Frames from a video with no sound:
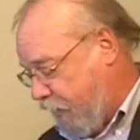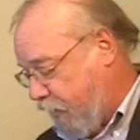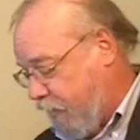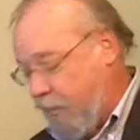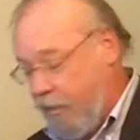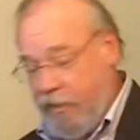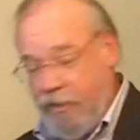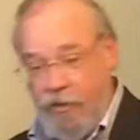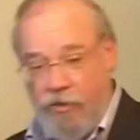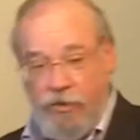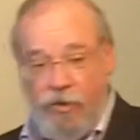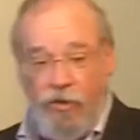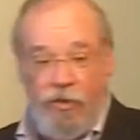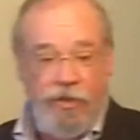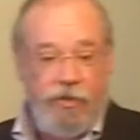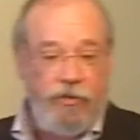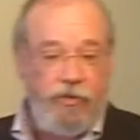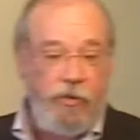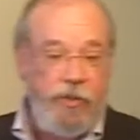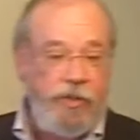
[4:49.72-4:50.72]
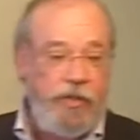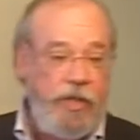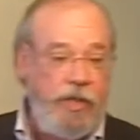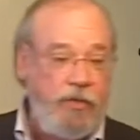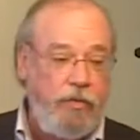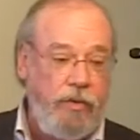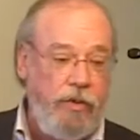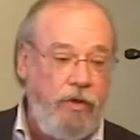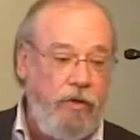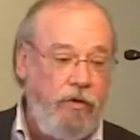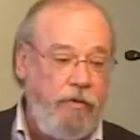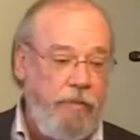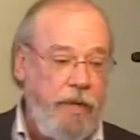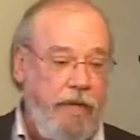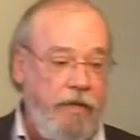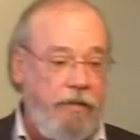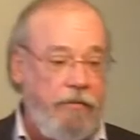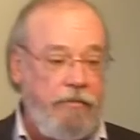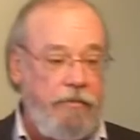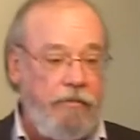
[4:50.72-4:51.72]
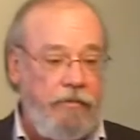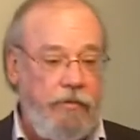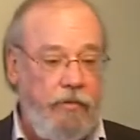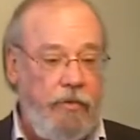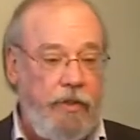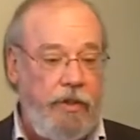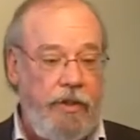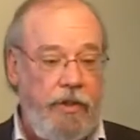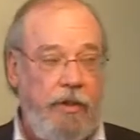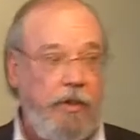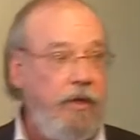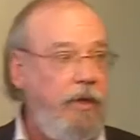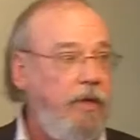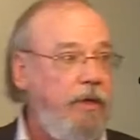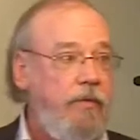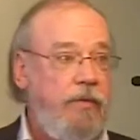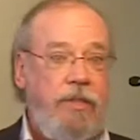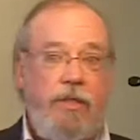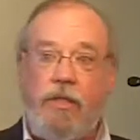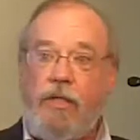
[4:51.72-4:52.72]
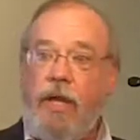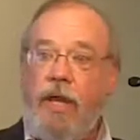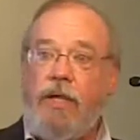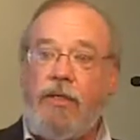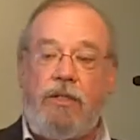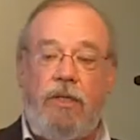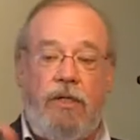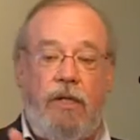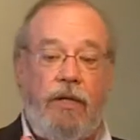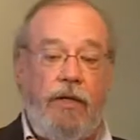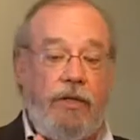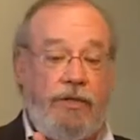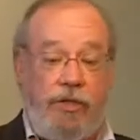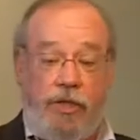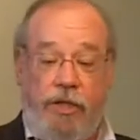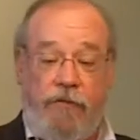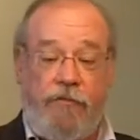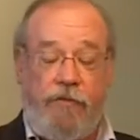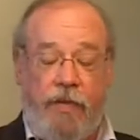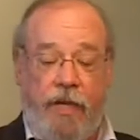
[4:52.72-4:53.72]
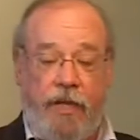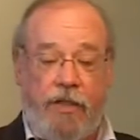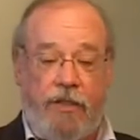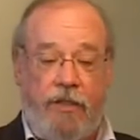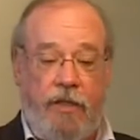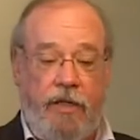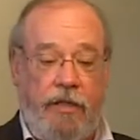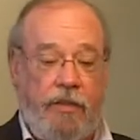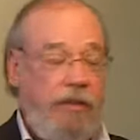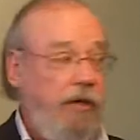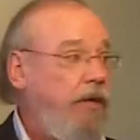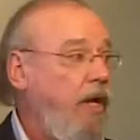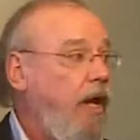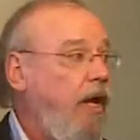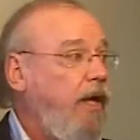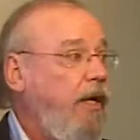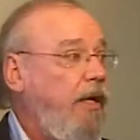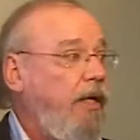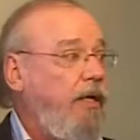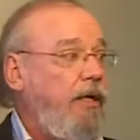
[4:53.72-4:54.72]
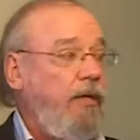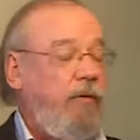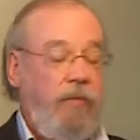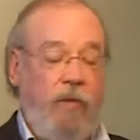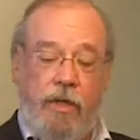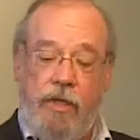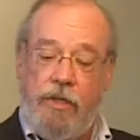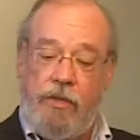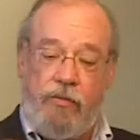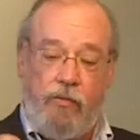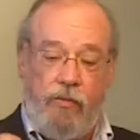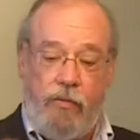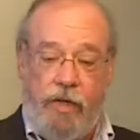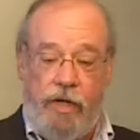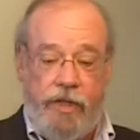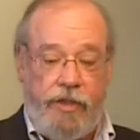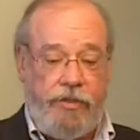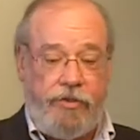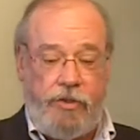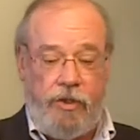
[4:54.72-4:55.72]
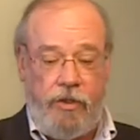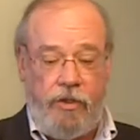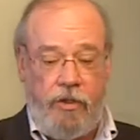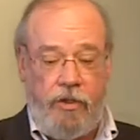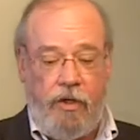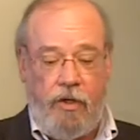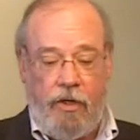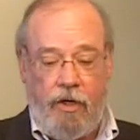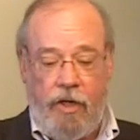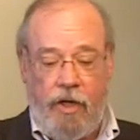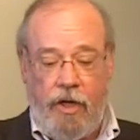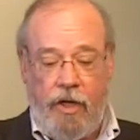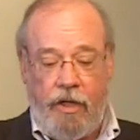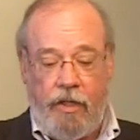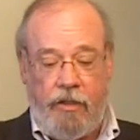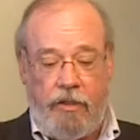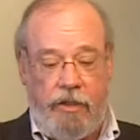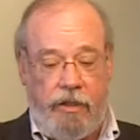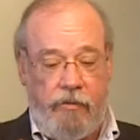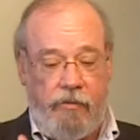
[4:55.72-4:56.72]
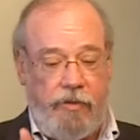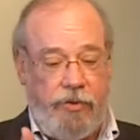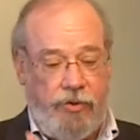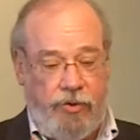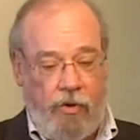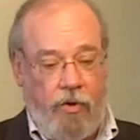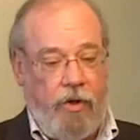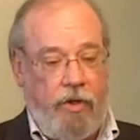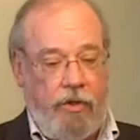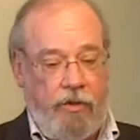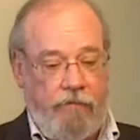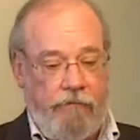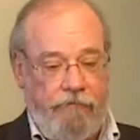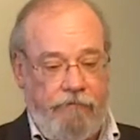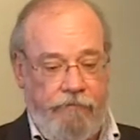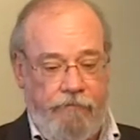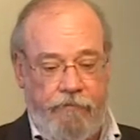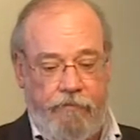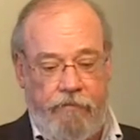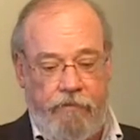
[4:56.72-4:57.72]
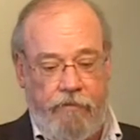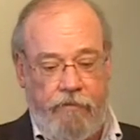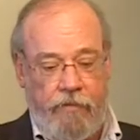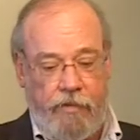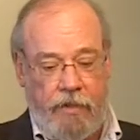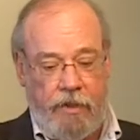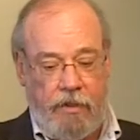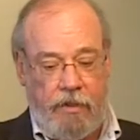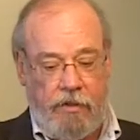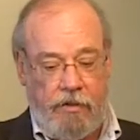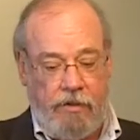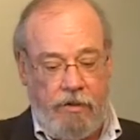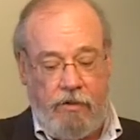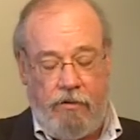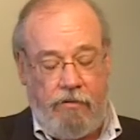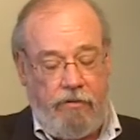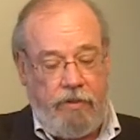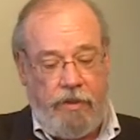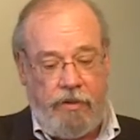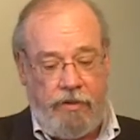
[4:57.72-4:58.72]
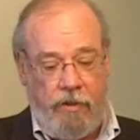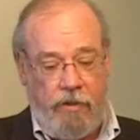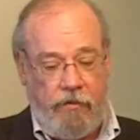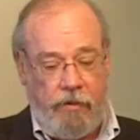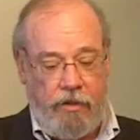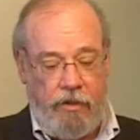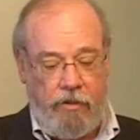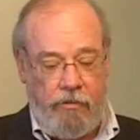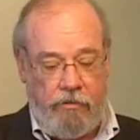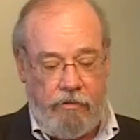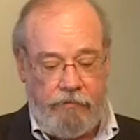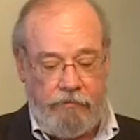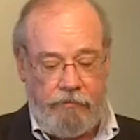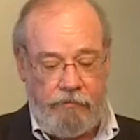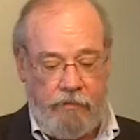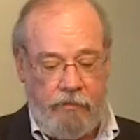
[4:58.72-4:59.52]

There's only three things we know about him, really. He was a chief tax collector. He was rich, and he was short. So that's all we know.